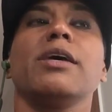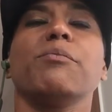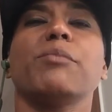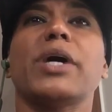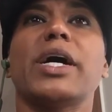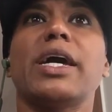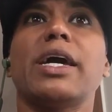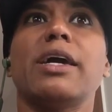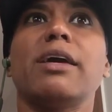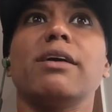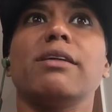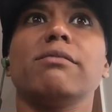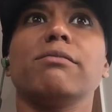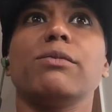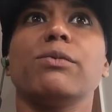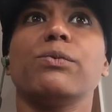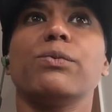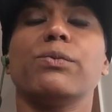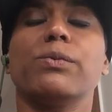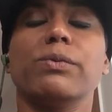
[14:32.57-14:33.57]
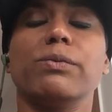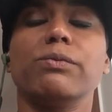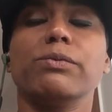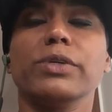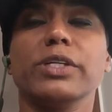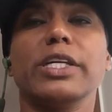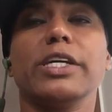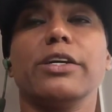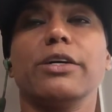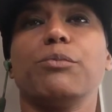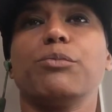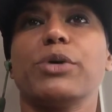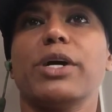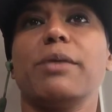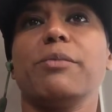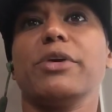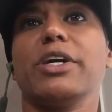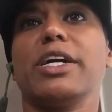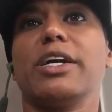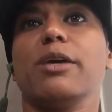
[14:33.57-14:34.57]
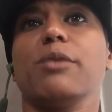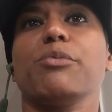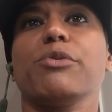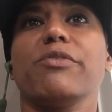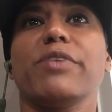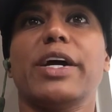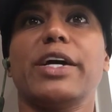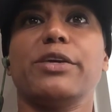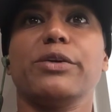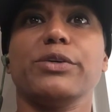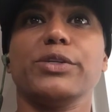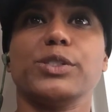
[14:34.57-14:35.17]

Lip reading: My really good primary care provider,